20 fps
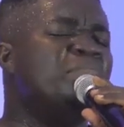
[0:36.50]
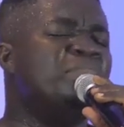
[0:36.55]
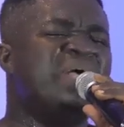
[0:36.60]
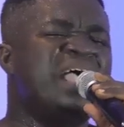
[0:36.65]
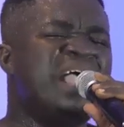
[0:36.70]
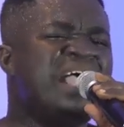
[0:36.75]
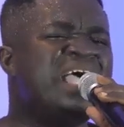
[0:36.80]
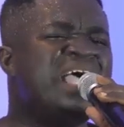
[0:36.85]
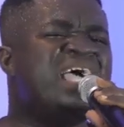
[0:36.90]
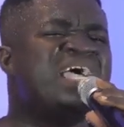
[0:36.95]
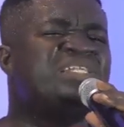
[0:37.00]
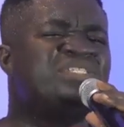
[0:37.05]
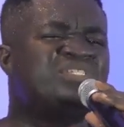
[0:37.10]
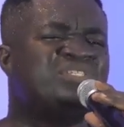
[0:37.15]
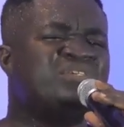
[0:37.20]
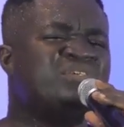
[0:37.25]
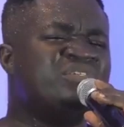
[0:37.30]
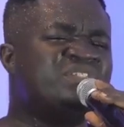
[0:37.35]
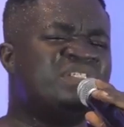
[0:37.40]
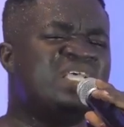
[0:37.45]

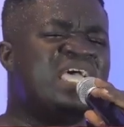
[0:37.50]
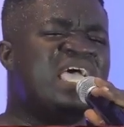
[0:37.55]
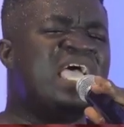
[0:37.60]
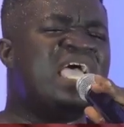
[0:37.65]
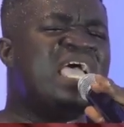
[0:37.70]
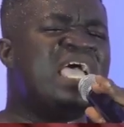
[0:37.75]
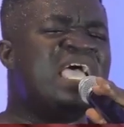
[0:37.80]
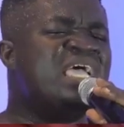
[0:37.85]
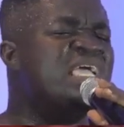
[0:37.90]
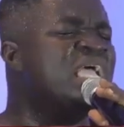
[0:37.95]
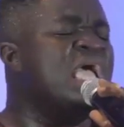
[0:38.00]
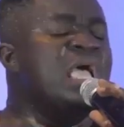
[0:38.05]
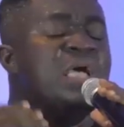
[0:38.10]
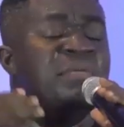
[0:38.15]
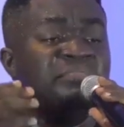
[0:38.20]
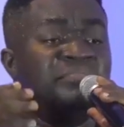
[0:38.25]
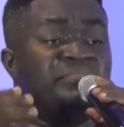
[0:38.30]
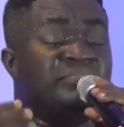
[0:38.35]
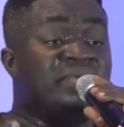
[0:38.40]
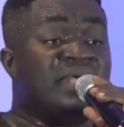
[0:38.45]
meant to say
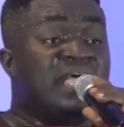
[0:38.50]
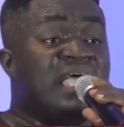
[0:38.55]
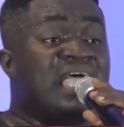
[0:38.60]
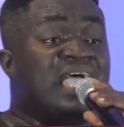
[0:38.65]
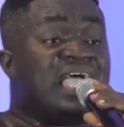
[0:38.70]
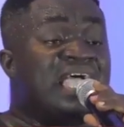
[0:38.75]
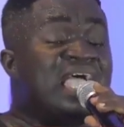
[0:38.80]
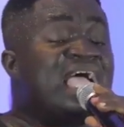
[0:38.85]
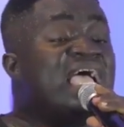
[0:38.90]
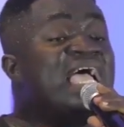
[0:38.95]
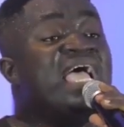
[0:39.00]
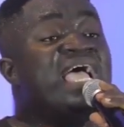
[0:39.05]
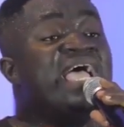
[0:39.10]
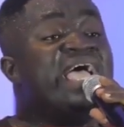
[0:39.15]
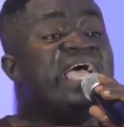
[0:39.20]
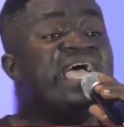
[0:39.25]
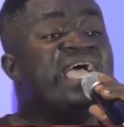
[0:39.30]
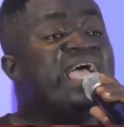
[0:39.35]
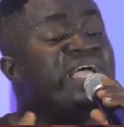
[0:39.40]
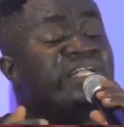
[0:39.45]

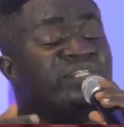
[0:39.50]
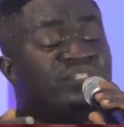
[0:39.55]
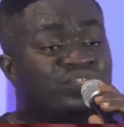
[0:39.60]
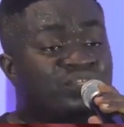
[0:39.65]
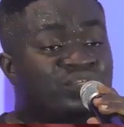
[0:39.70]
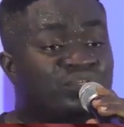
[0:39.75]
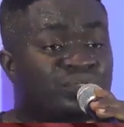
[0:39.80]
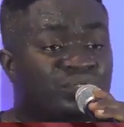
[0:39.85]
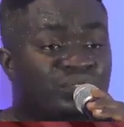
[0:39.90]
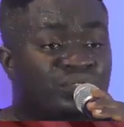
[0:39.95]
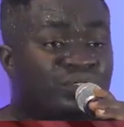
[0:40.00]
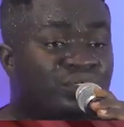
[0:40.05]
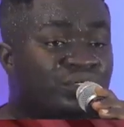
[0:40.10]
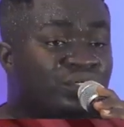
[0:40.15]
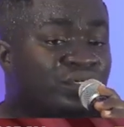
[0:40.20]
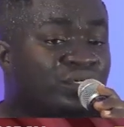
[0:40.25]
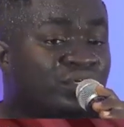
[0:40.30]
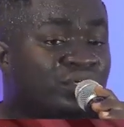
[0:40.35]
meant to